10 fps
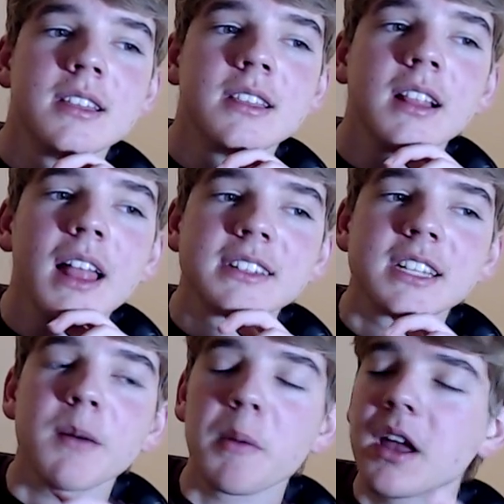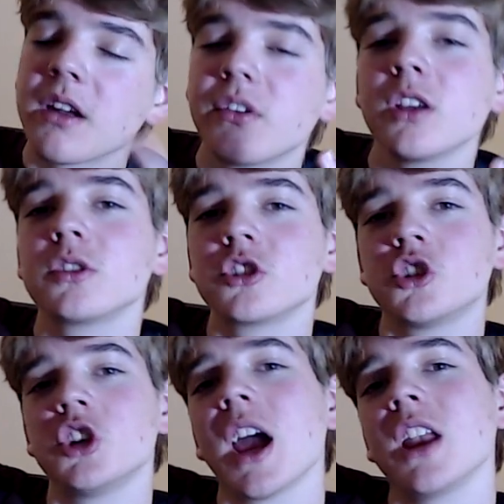The last time I made a video was
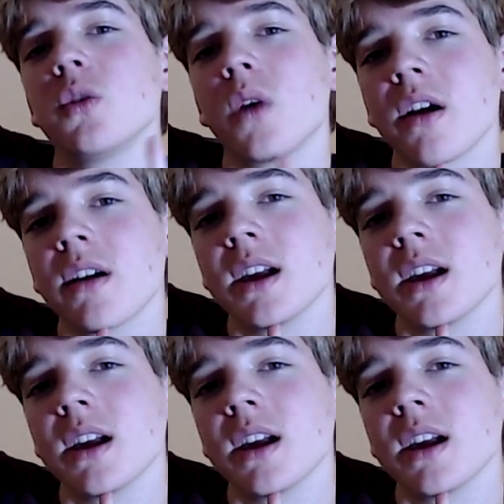January